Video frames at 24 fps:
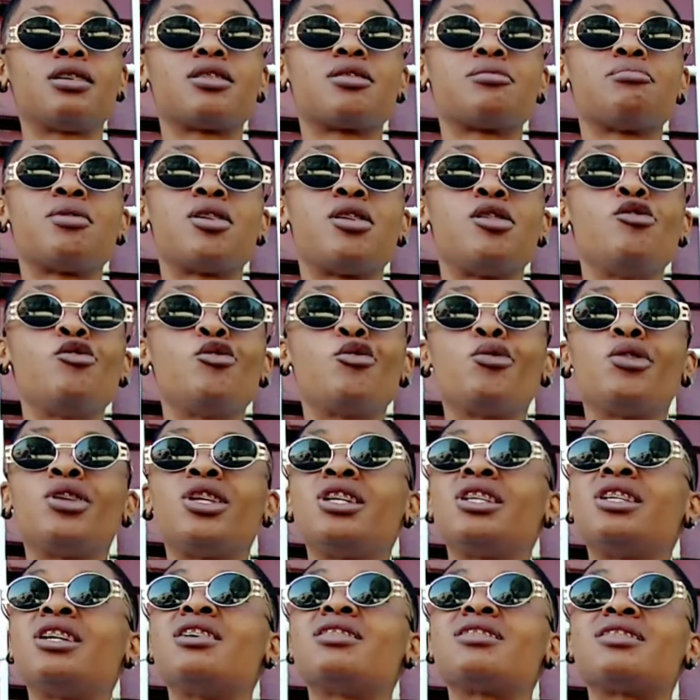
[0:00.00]
You may look
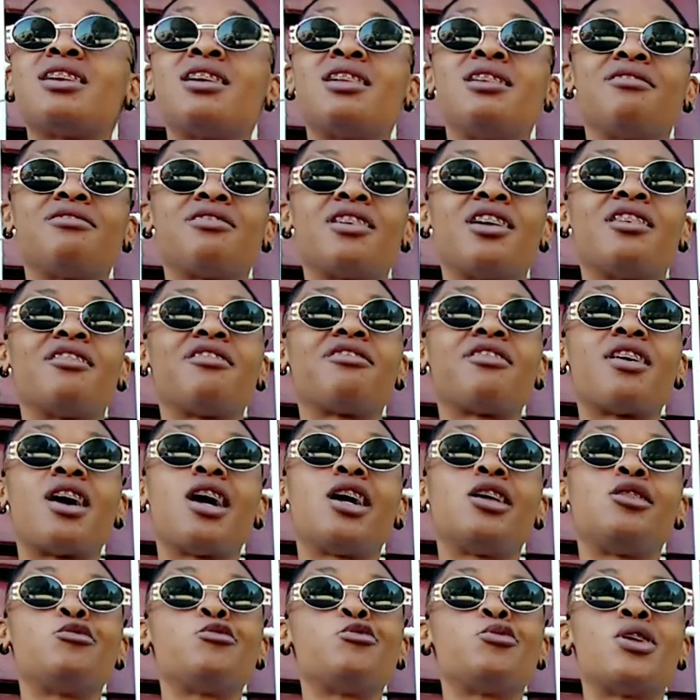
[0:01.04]
within yourself and
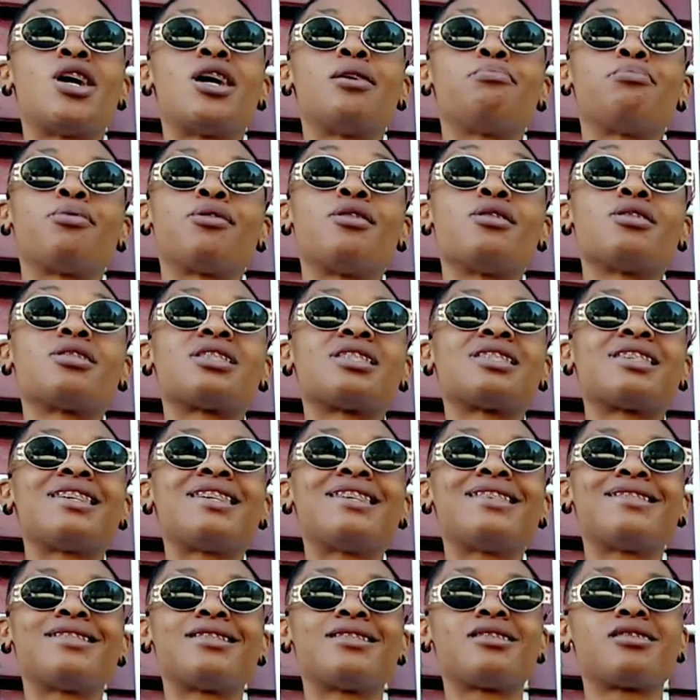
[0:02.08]
find who that
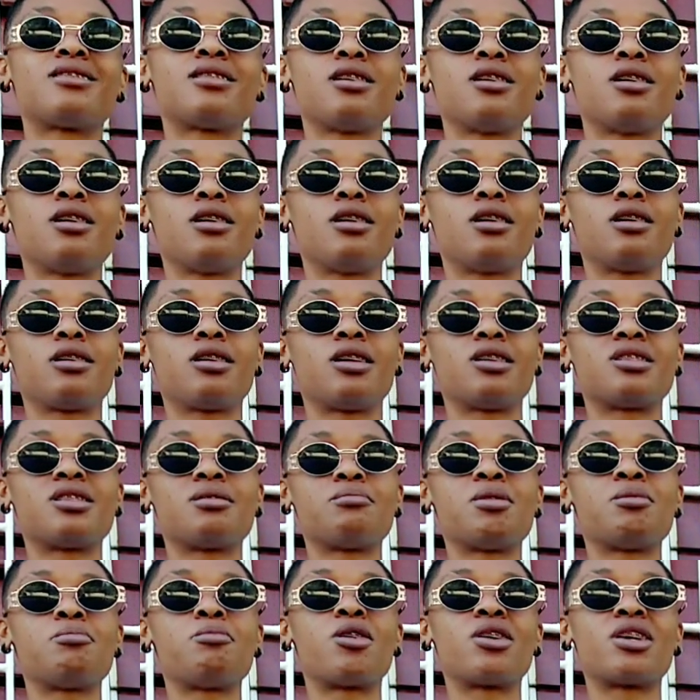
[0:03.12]
person is.
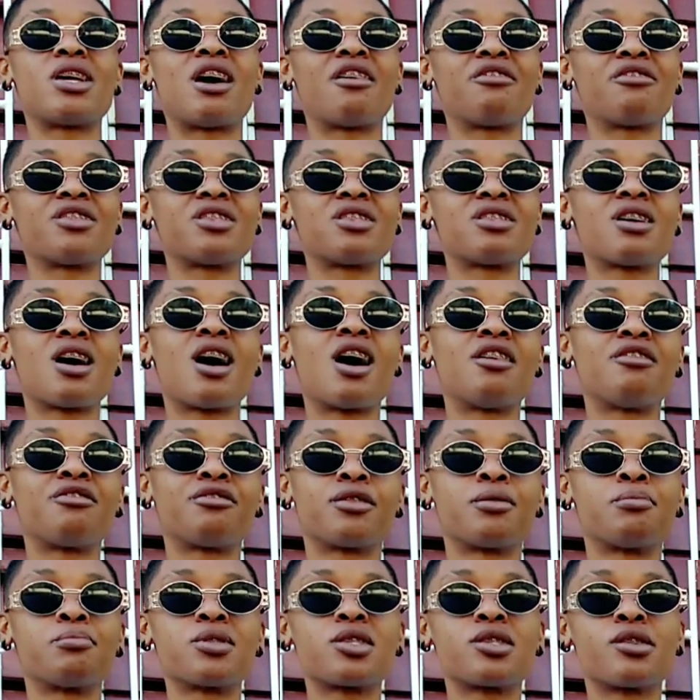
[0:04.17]
Isn't it? But you have to start
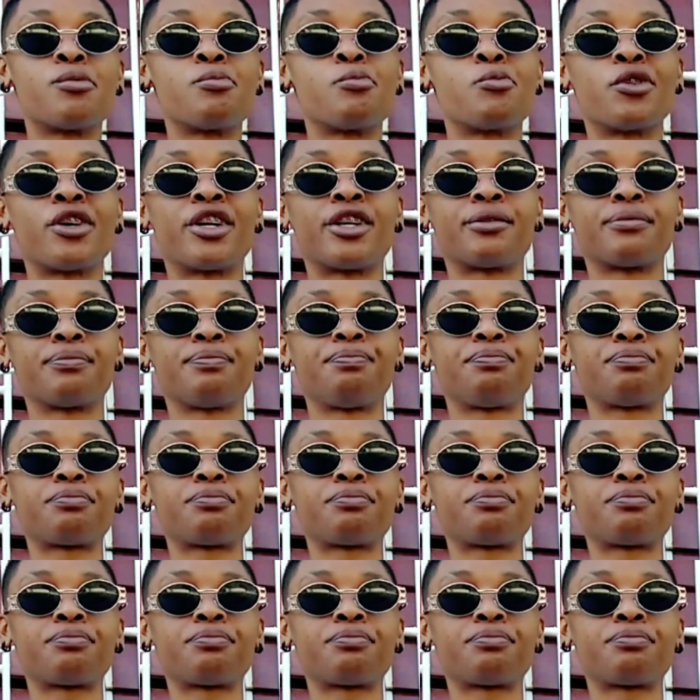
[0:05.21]
from somewhere.